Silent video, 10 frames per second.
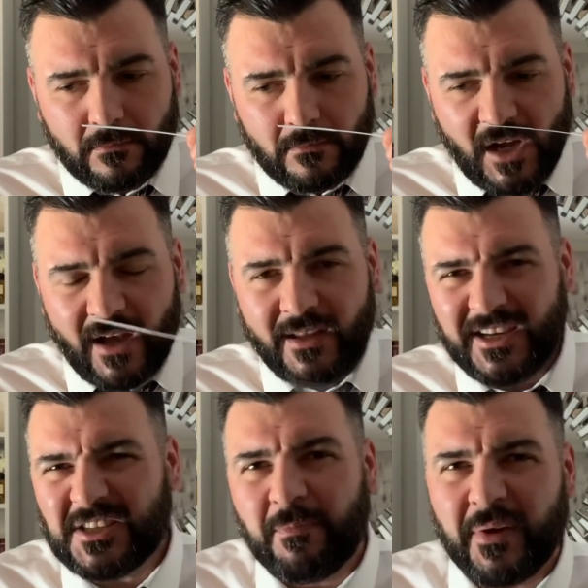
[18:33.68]
A
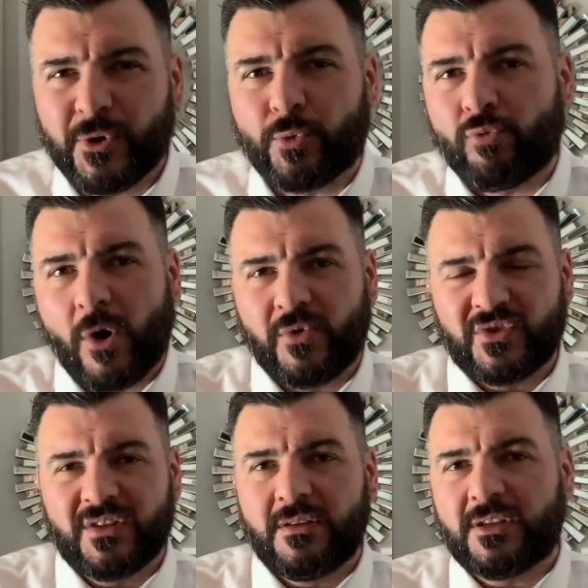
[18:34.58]
nice bitter
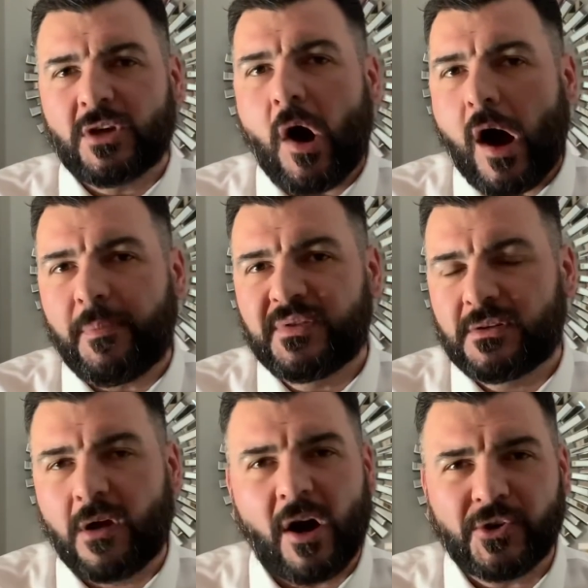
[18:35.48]
rose in the
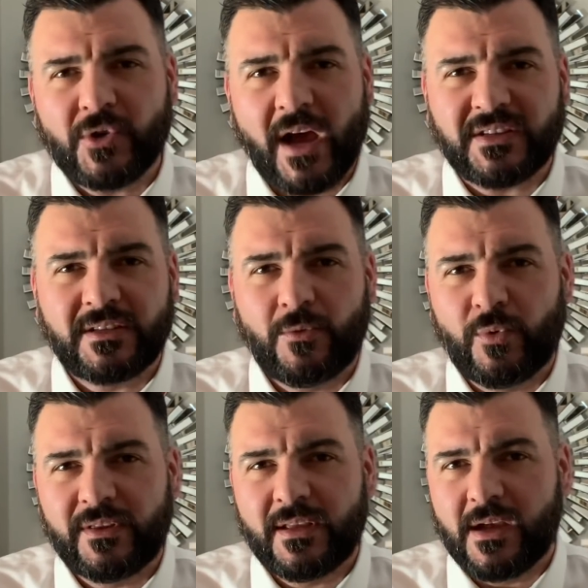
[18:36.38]
tops, contrasted
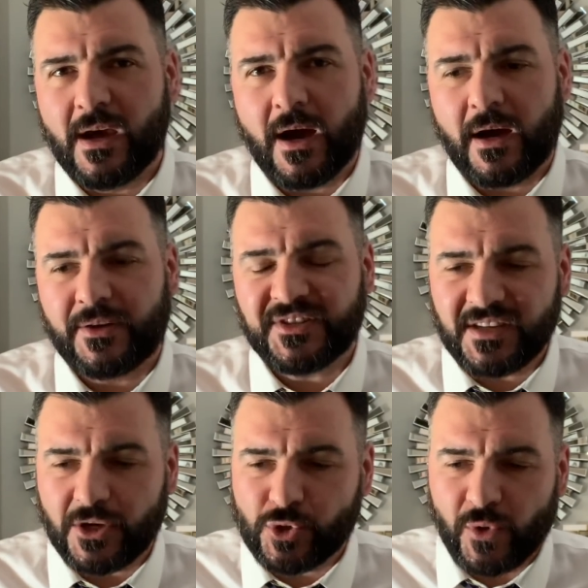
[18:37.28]
with the
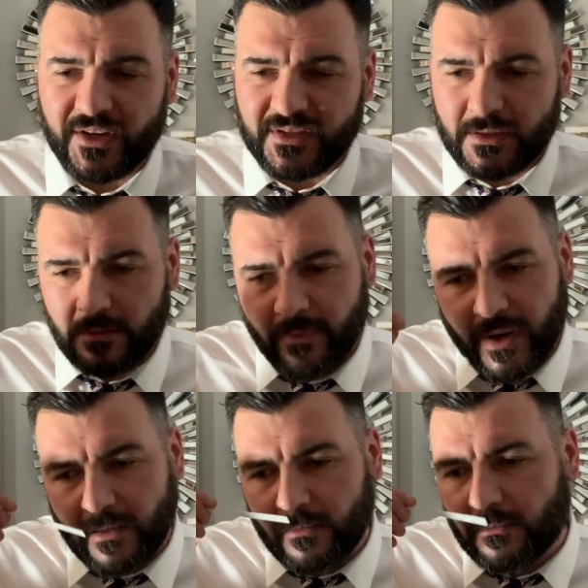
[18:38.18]
citrus,
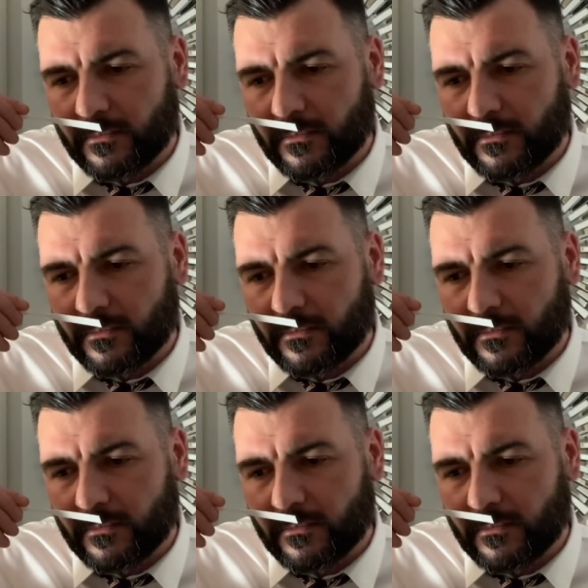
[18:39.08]
but